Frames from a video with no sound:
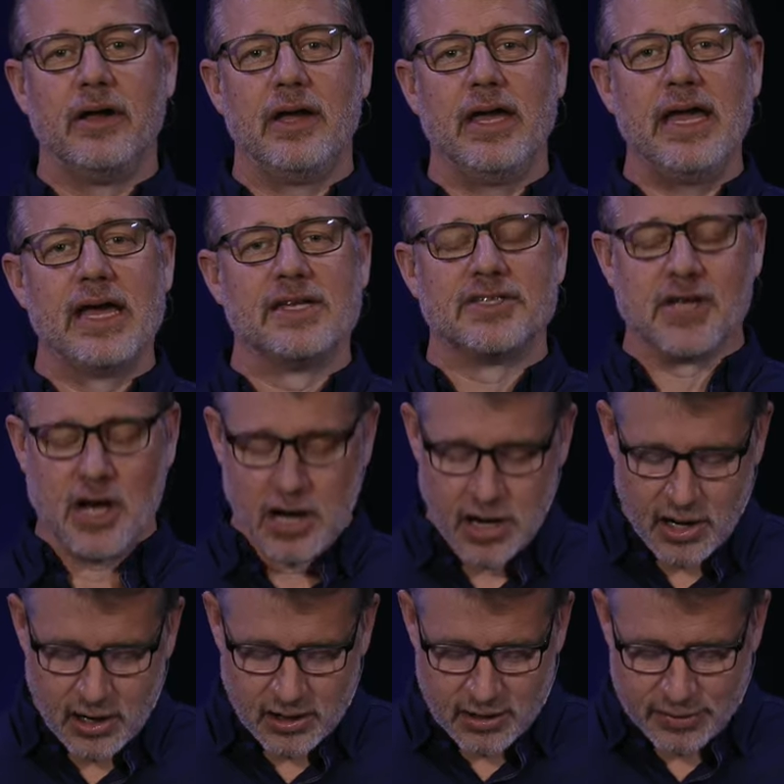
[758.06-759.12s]
he has
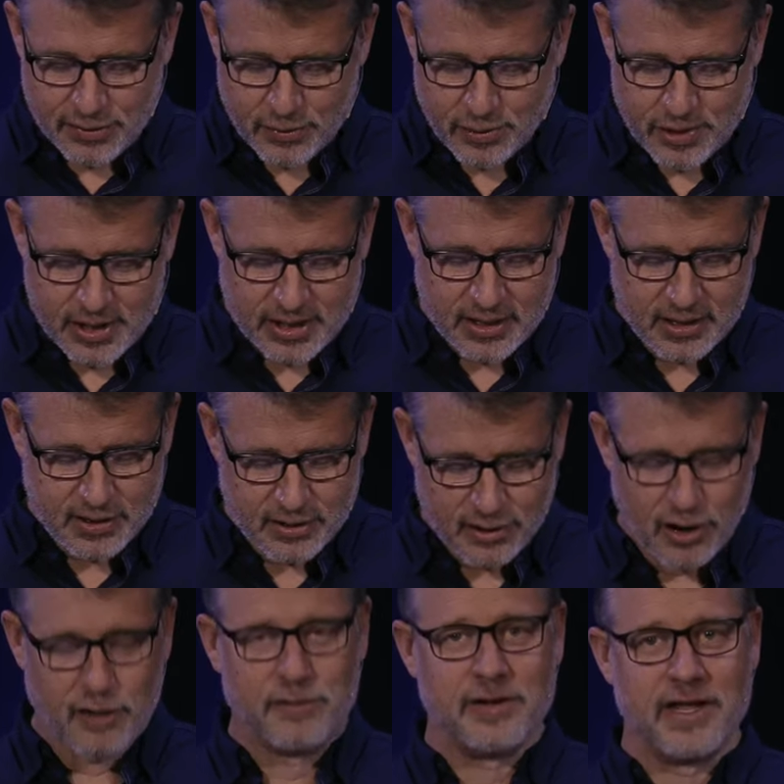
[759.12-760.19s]
all authority
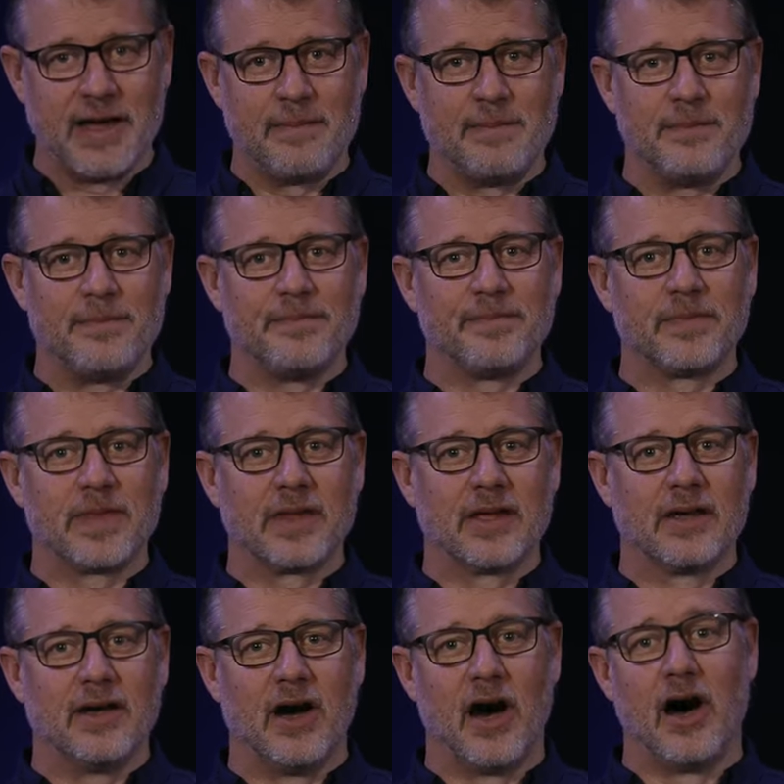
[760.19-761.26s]
over them
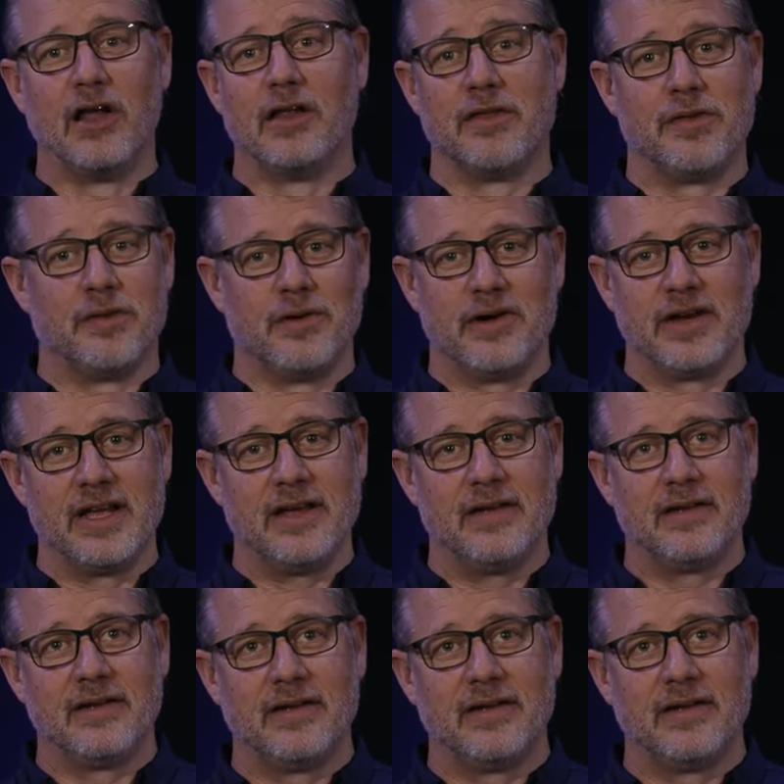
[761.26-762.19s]
all authority.